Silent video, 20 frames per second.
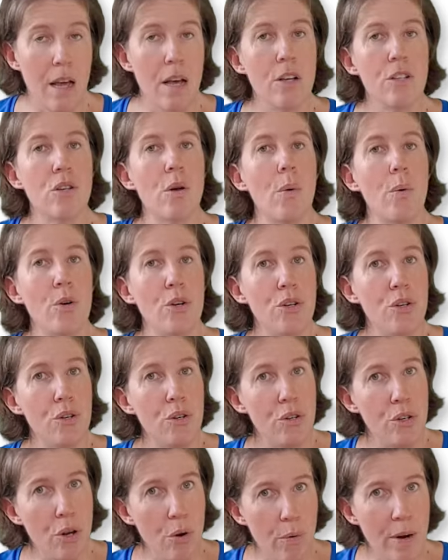So
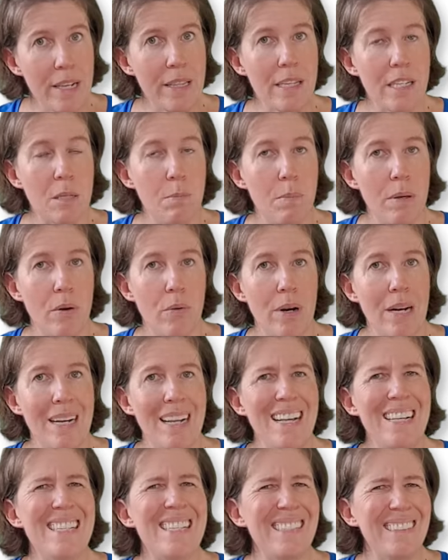during this period,
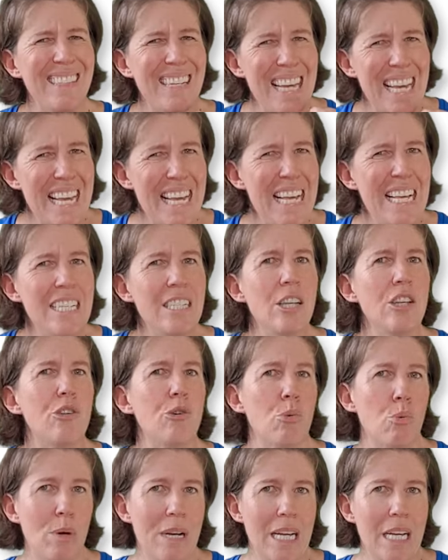it's still easy
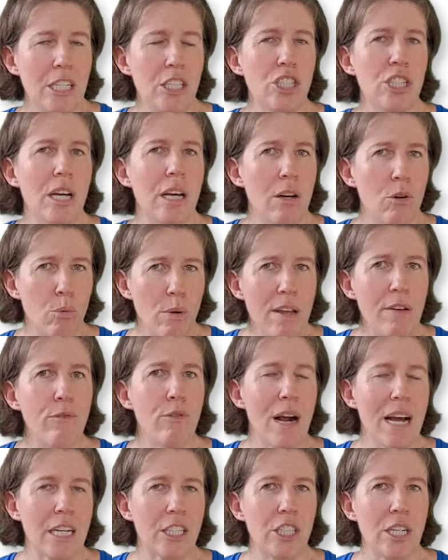to re-injure and
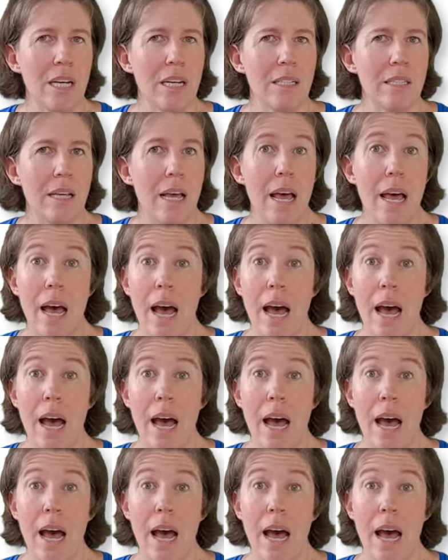refracture it,